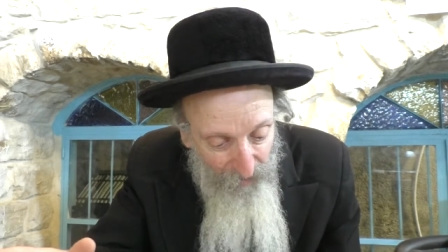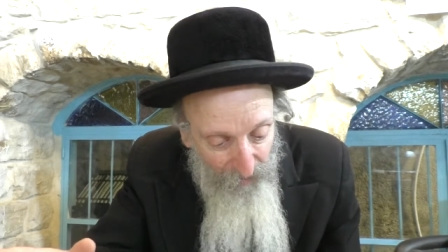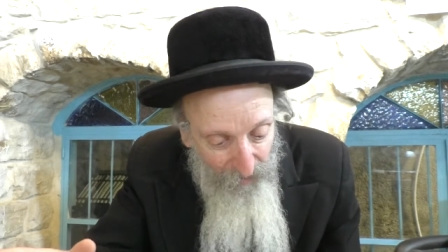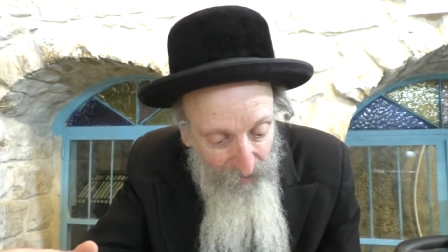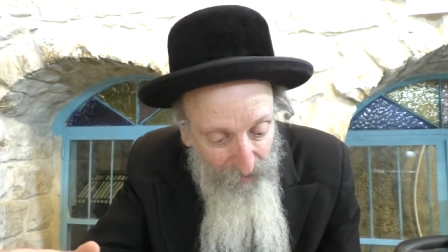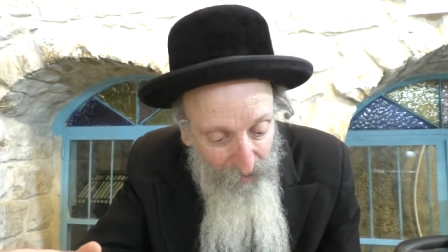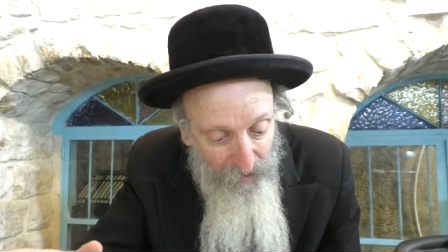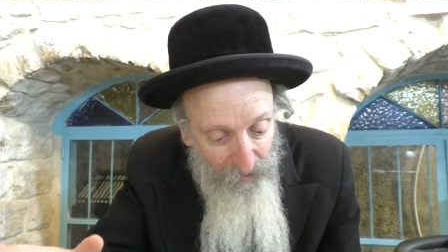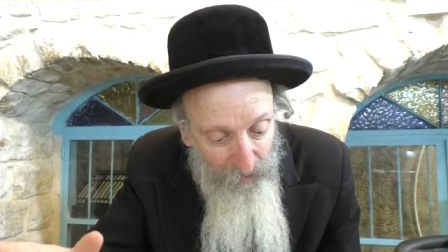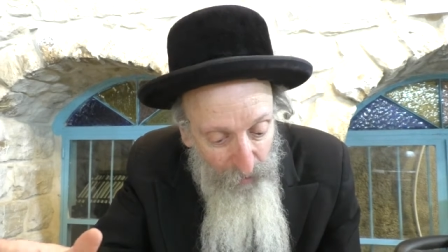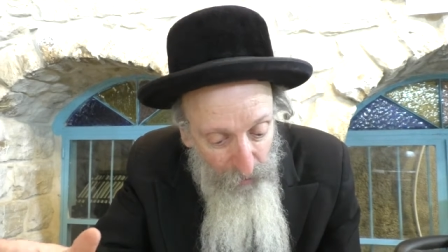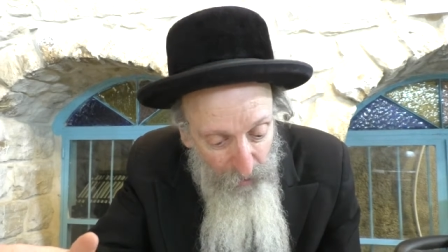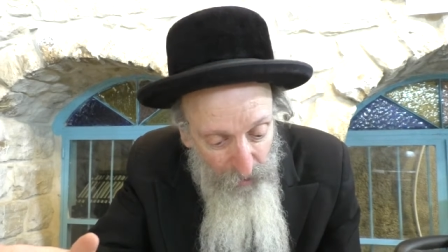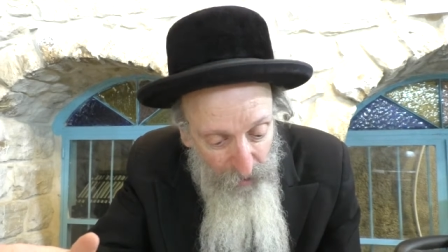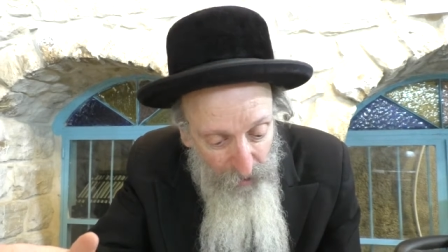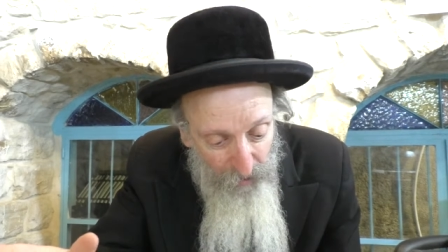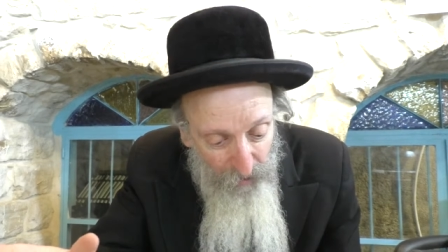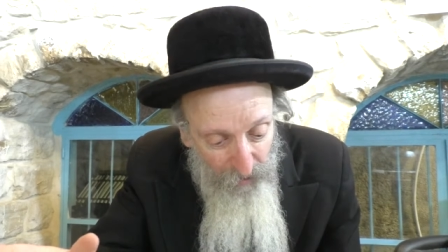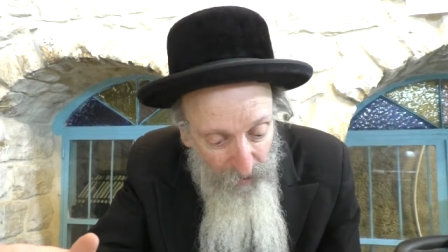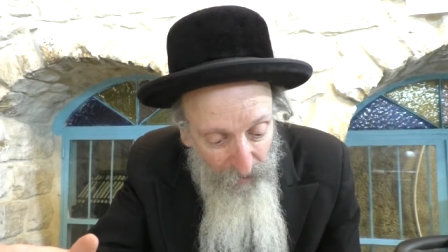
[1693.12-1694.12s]
That the
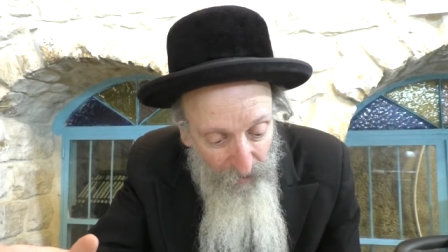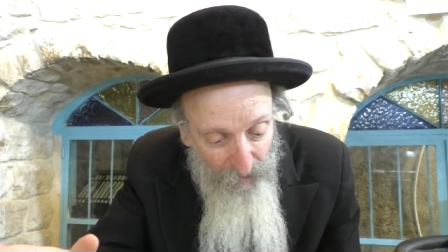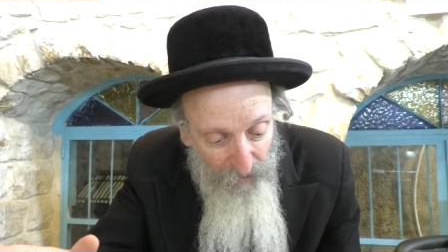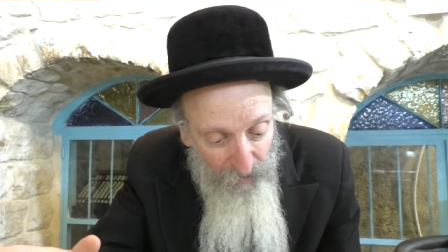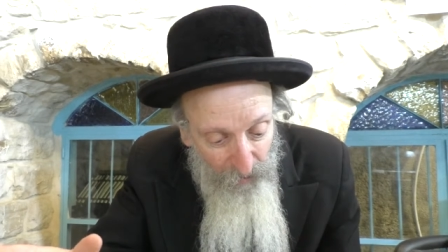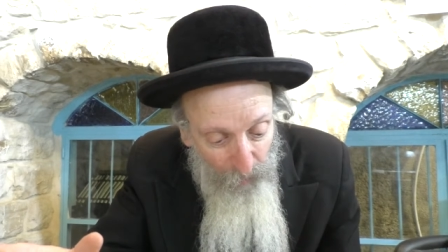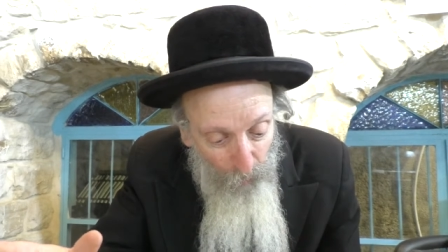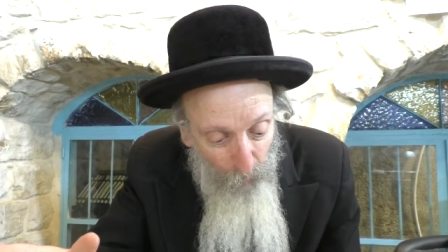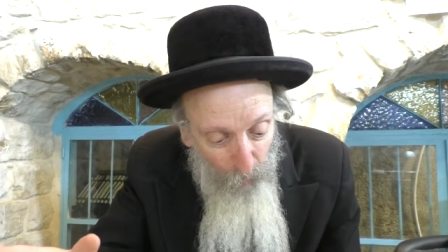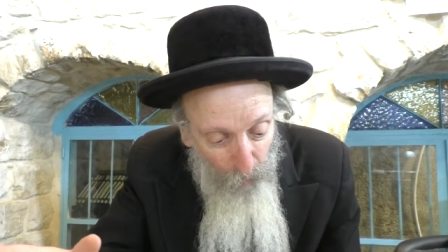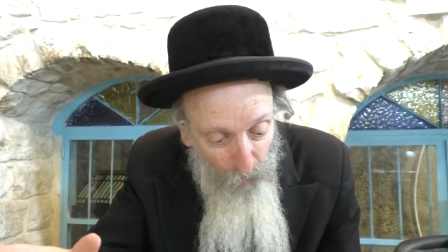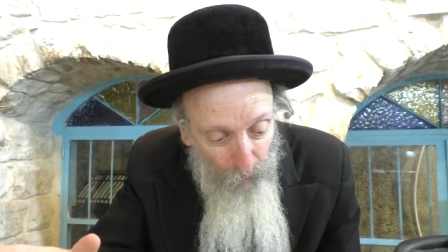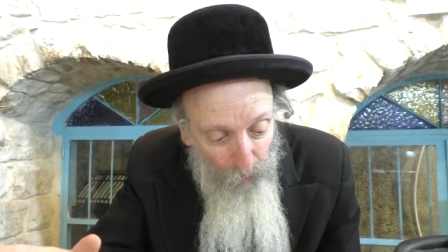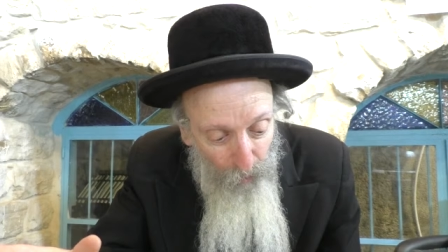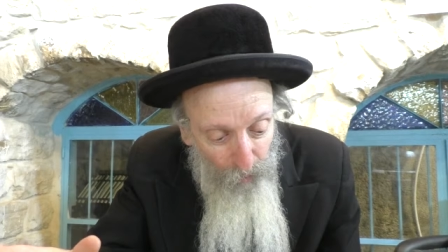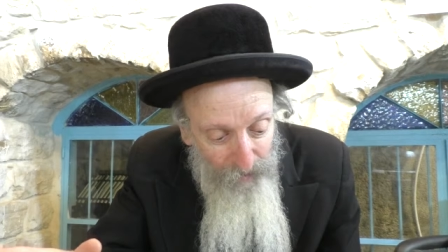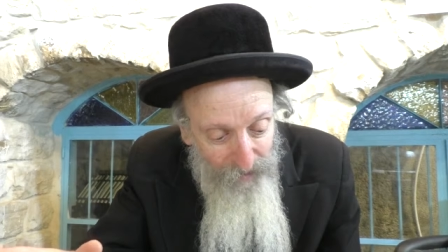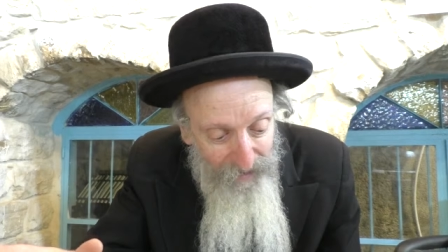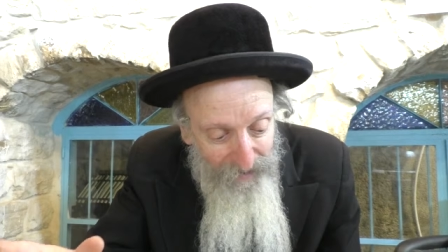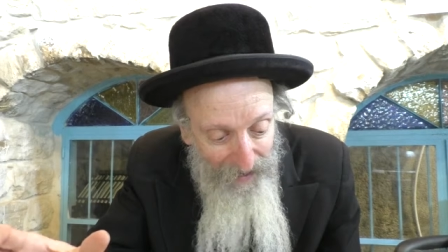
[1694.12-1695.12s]
Kedusha in the
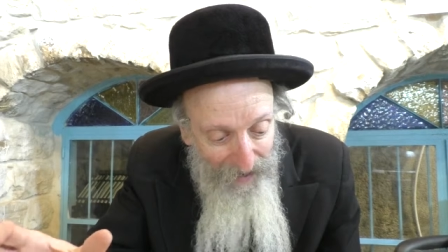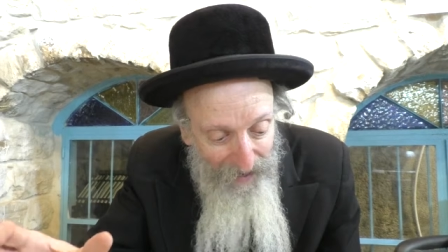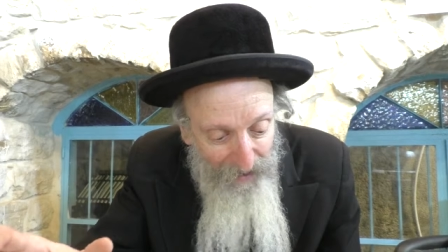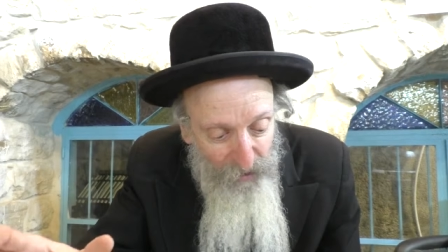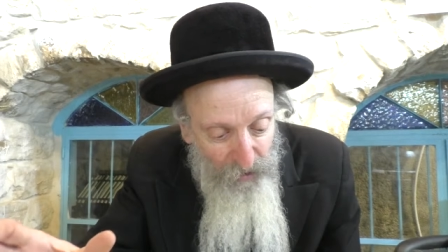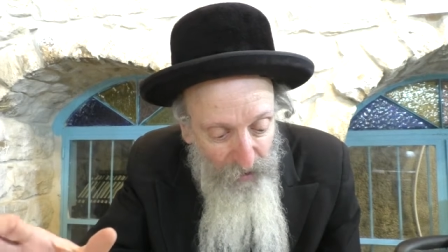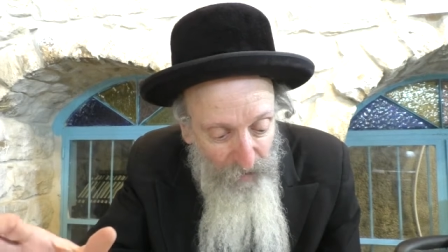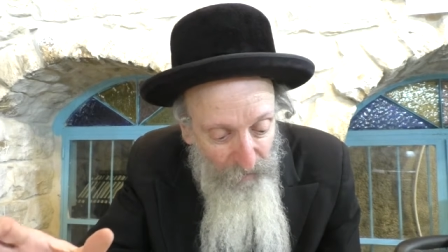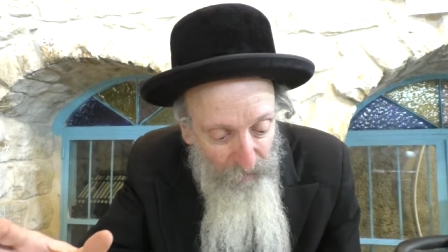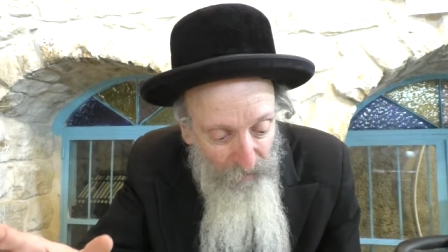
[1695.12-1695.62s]
world is actually